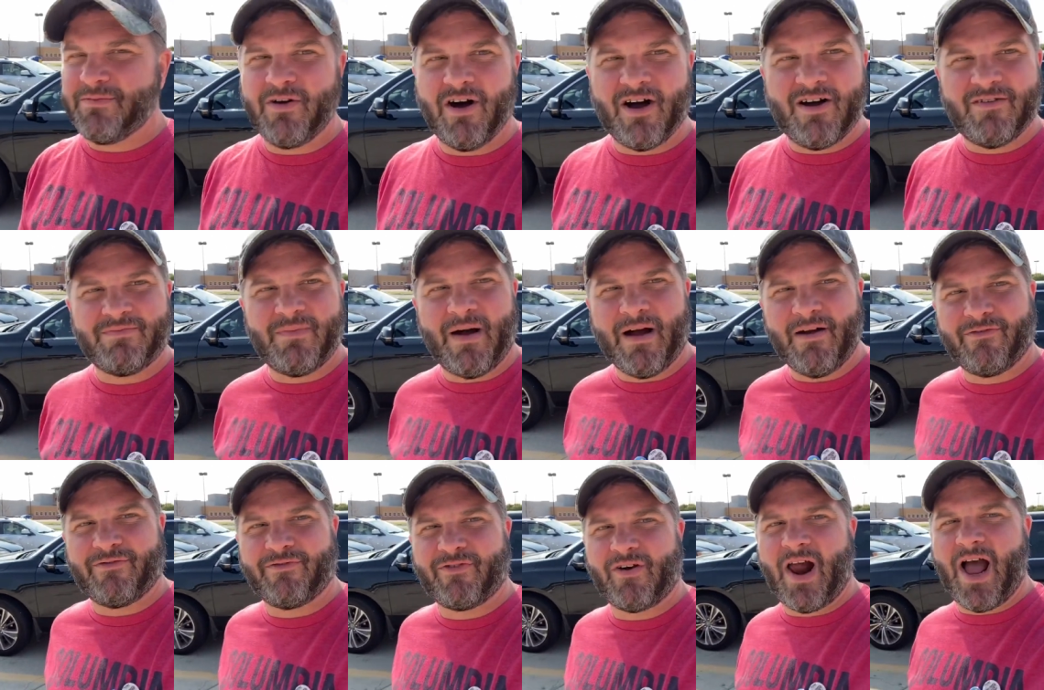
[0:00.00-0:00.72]
off my
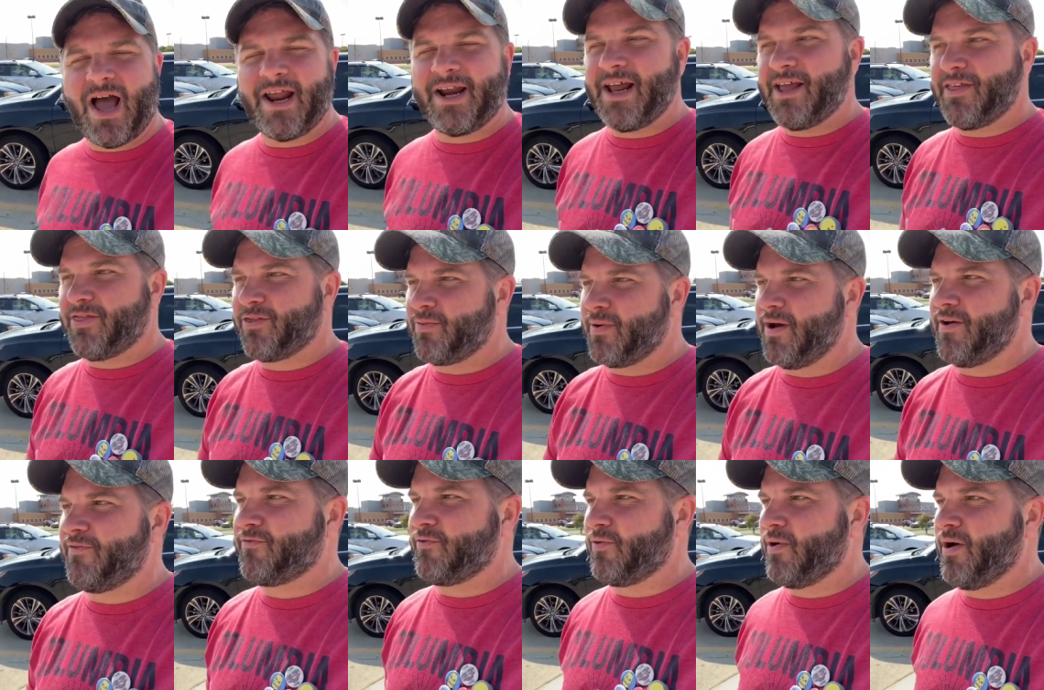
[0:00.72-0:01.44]
Friday
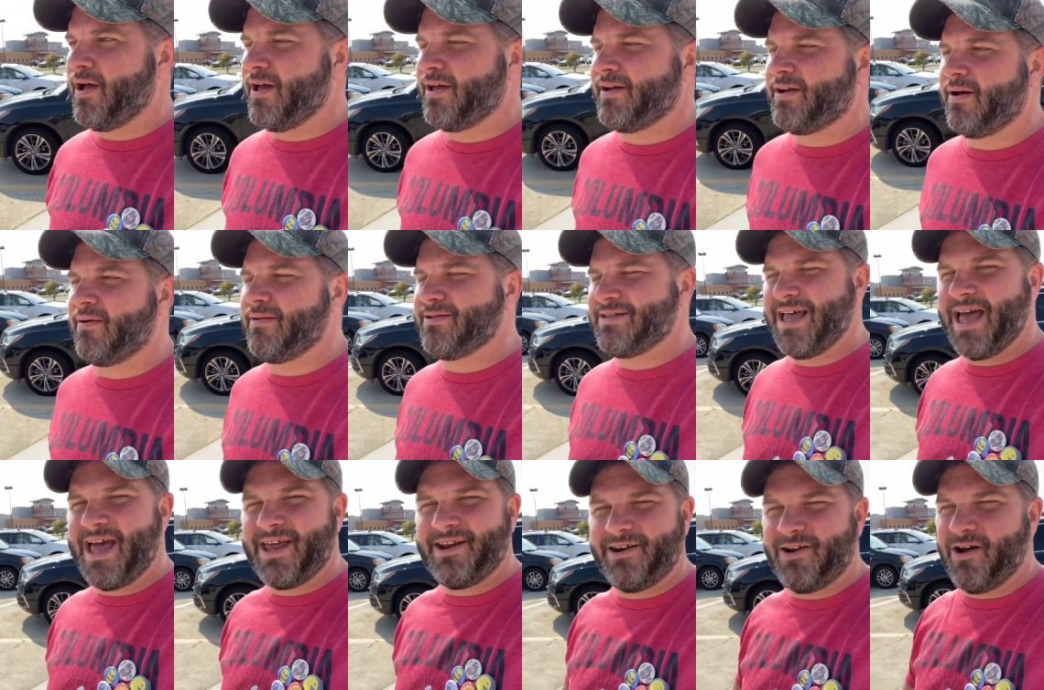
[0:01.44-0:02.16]
thrift run. I was
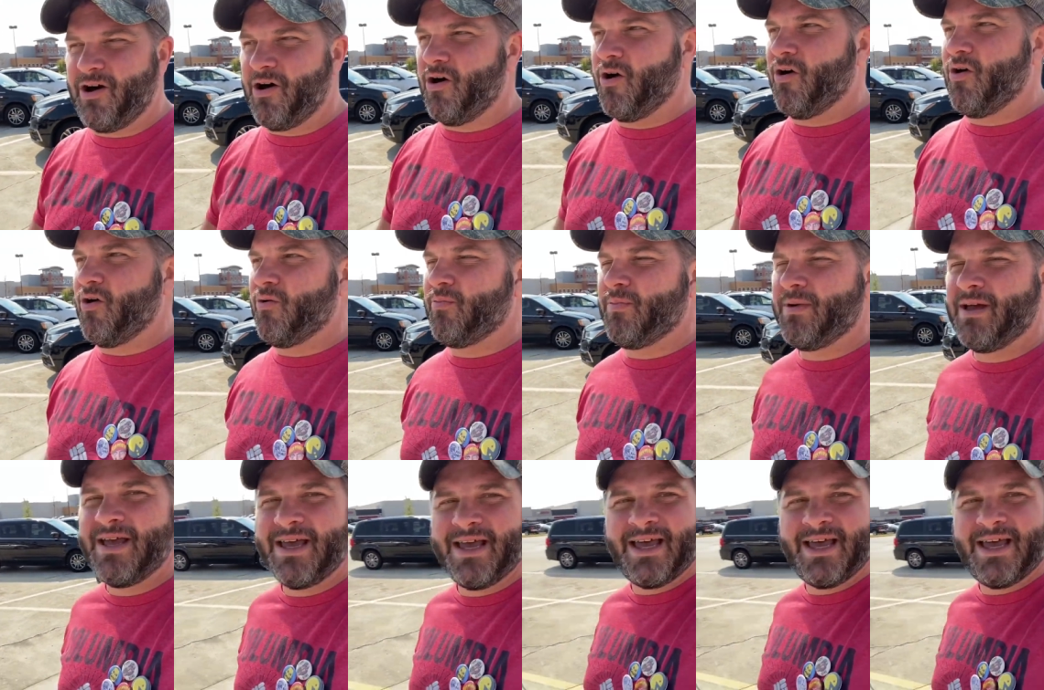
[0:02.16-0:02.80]
headed home